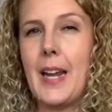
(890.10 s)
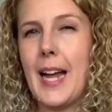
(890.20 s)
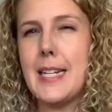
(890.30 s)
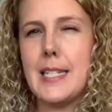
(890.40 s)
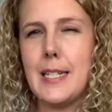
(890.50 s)

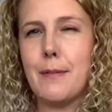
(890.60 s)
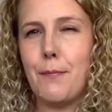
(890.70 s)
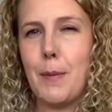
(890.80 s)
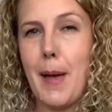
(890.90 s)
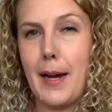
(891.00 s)
I just need some
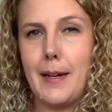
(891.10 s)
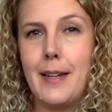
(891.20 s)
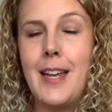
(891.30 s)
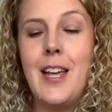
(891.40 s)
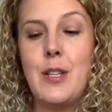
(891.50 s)
feedback.
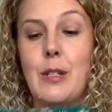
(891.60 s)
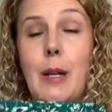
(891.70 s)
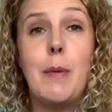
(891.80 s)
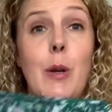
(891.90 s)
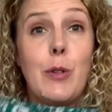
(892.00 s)
So
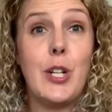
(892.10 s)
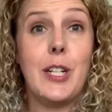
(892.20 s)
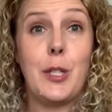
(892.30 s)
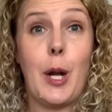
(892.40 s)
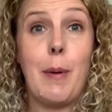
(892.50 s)
let me know what you
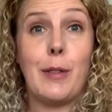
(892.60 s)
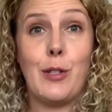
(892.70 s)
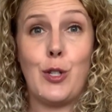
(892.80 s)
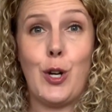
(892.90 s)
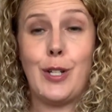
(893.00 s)
guys thought about the
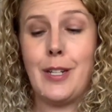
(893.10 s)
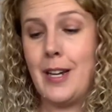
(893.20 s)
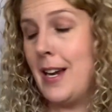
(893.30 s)
skirt.